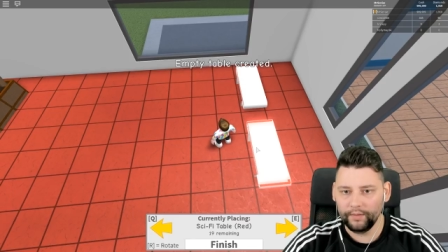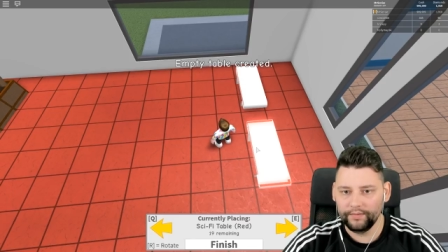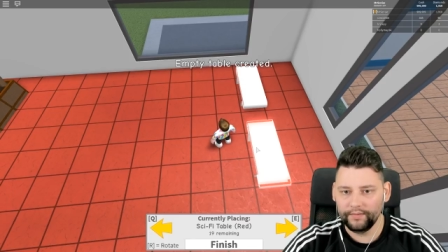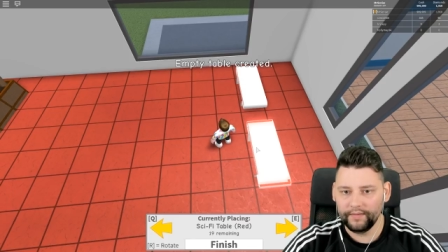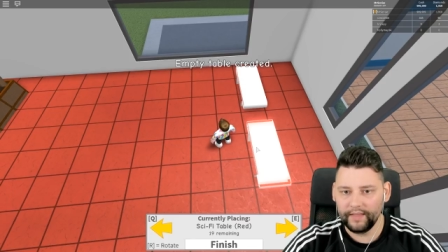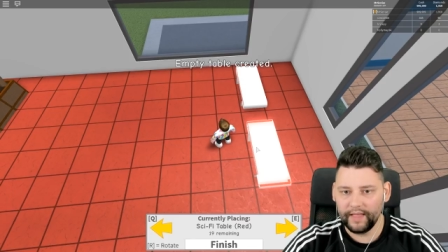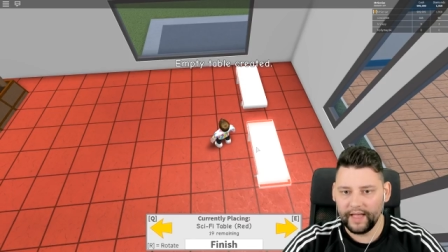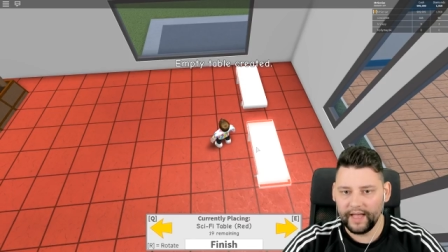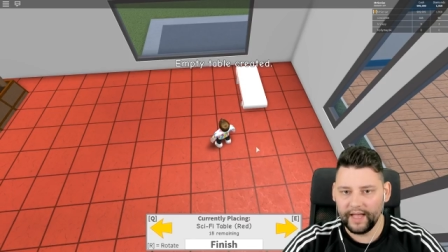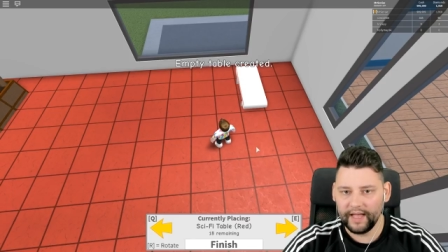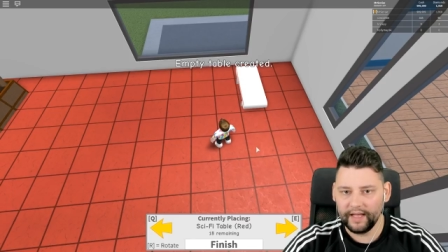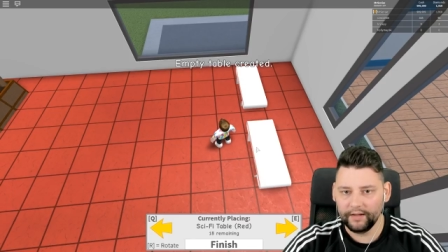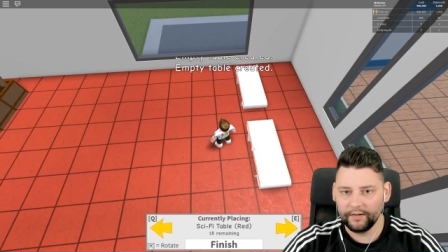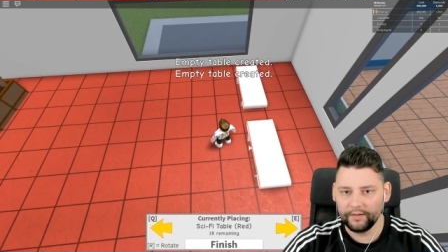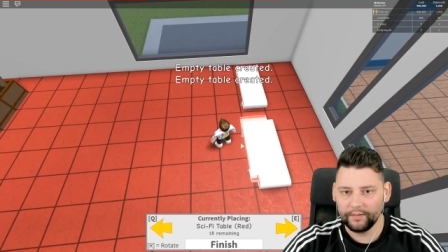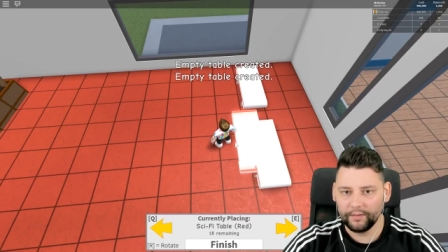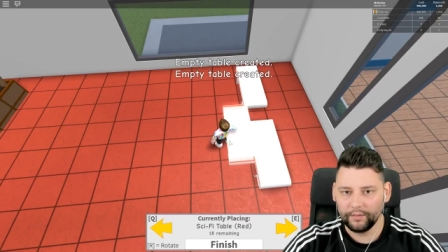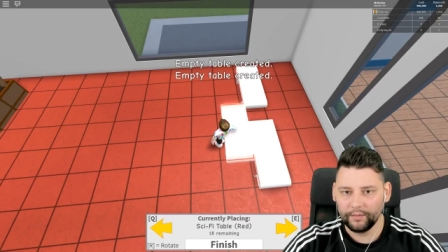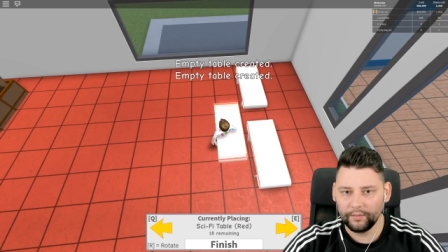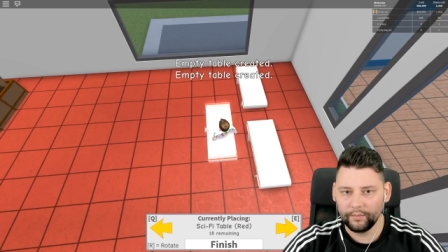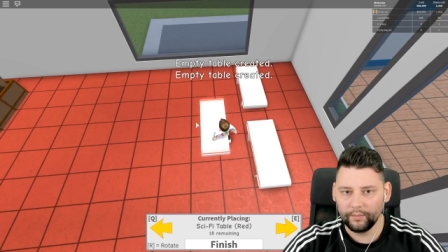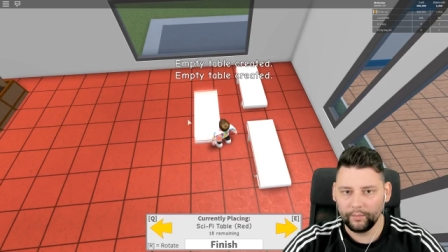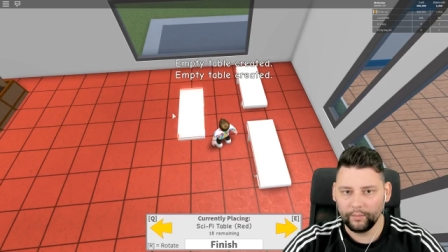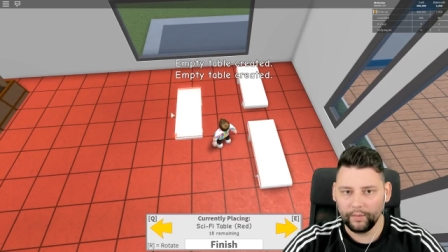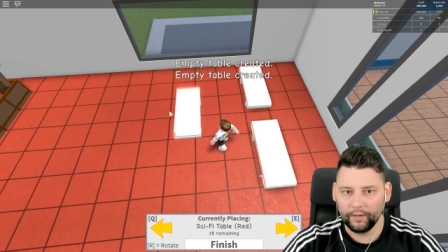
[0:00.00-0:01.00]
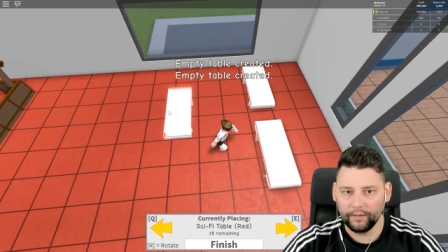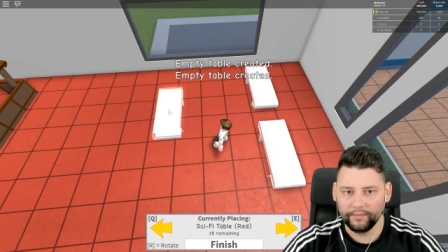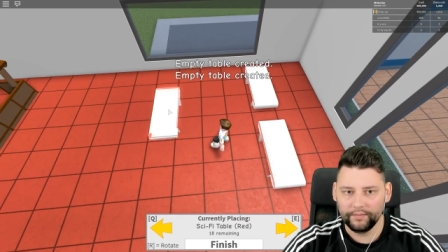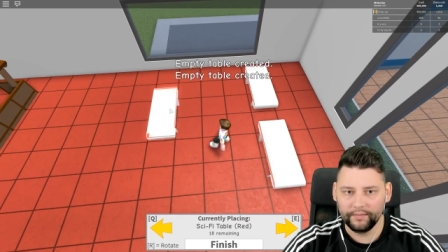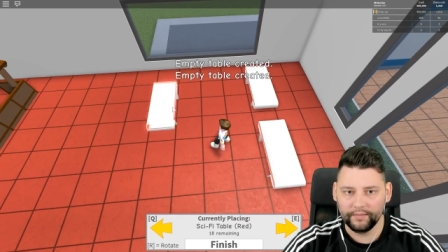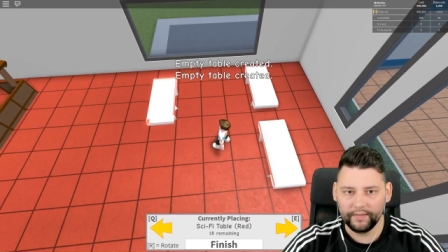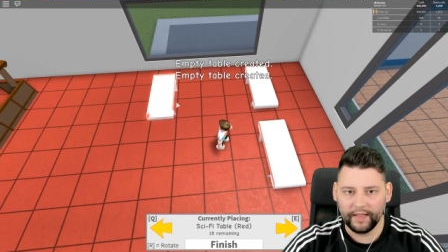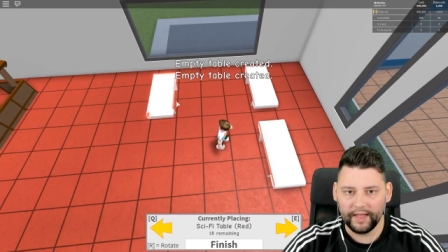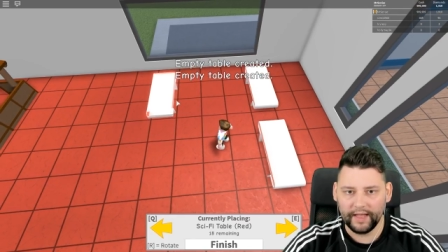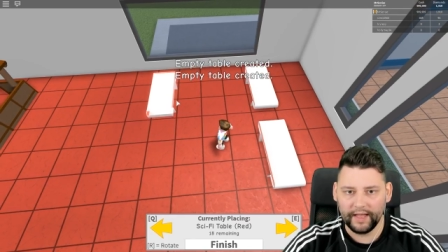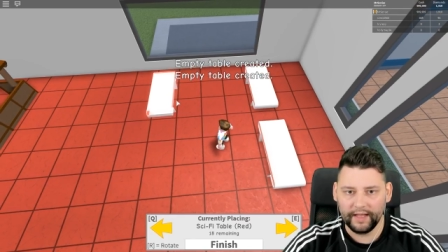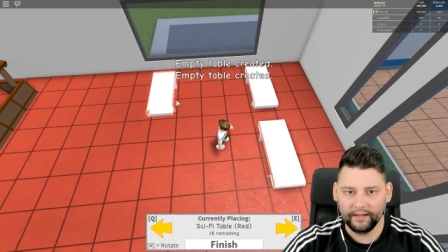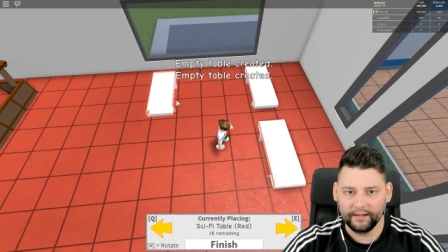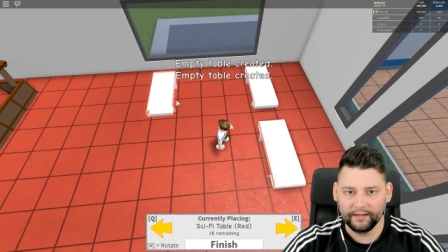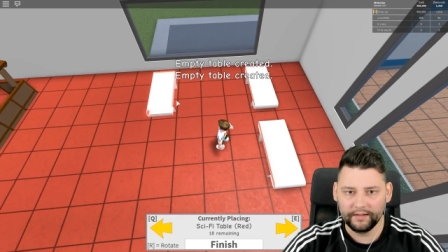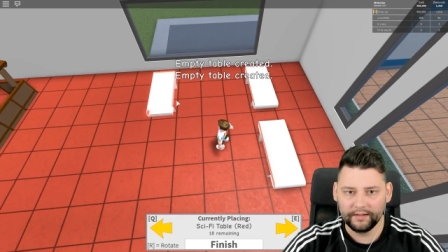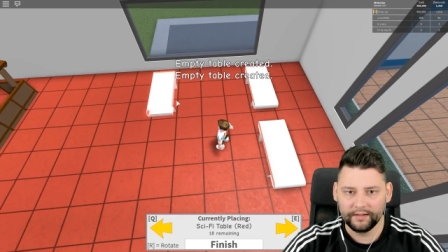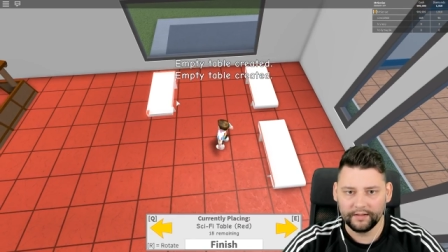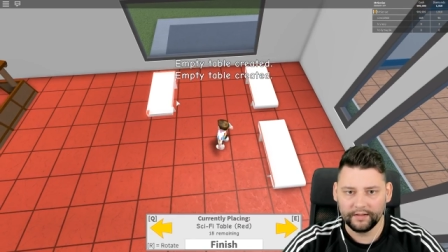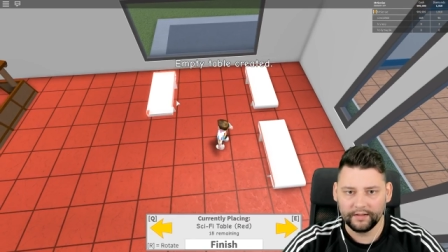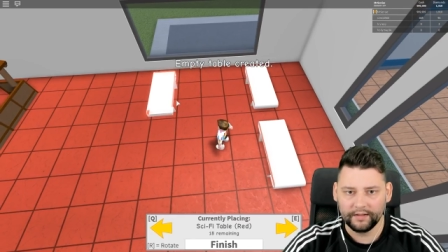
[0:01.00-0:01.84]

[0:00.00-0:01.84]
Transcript: one there, one there,